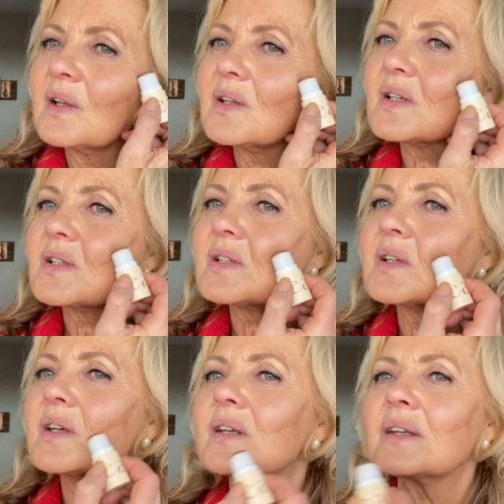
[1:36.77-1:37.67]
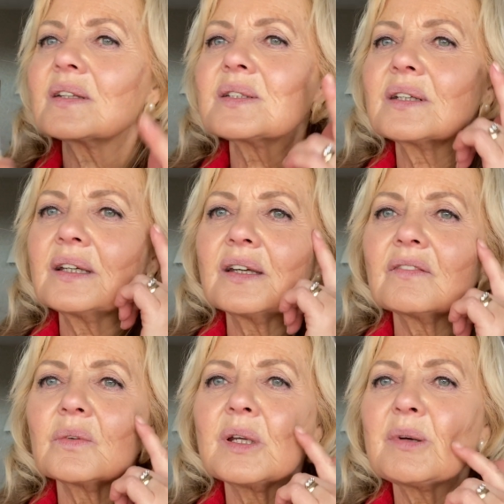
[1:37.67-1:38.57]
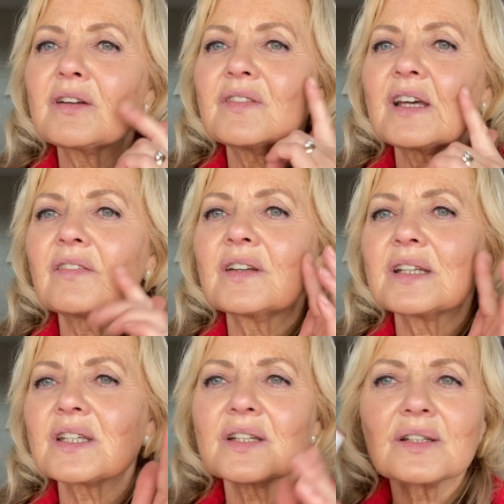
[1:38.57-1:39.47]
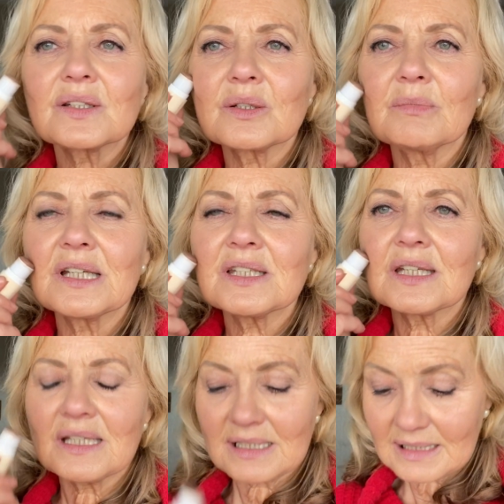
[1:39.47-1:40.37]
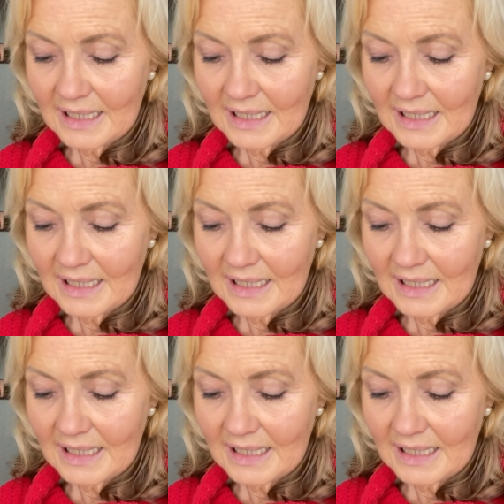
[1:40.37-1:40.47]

just to give a wee bit of definition to my cheeks.